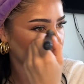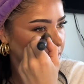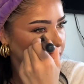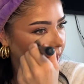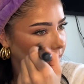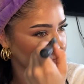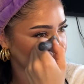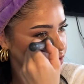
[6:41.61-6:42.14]
I don't
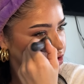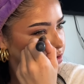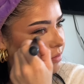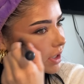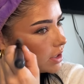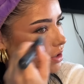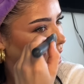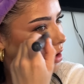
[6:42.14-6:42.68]
have too
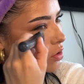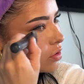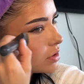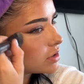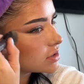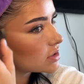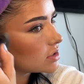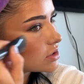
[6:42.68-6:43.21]
many young
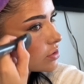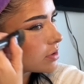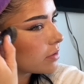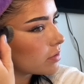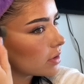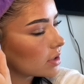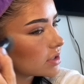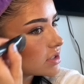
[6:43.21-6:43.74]
audiences, so I
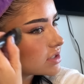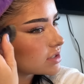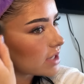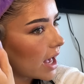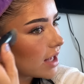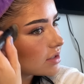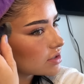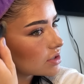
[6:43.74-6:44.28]
don't think
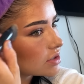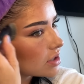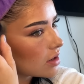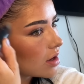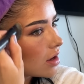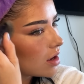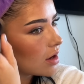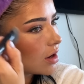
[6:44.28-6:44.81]
SATs
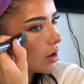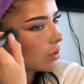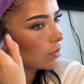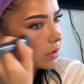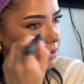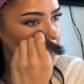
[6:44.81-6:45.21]
would